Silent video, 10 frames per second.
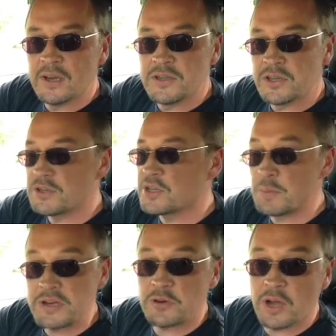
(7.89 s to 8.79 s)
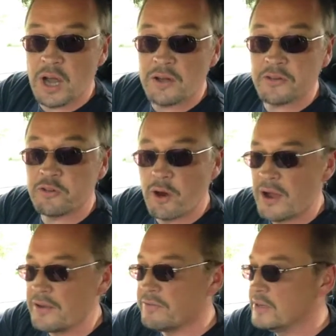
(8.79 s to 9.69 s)
such a special car to
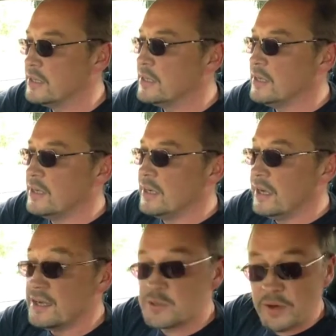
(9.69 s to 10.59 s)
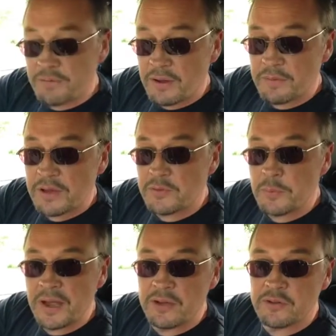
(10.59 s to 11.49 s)
drive. It's
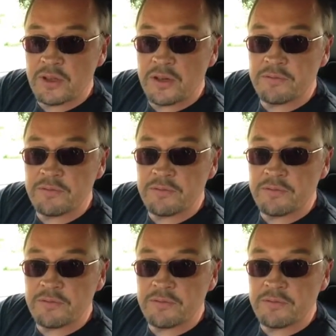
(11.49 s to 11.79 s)
£25,000.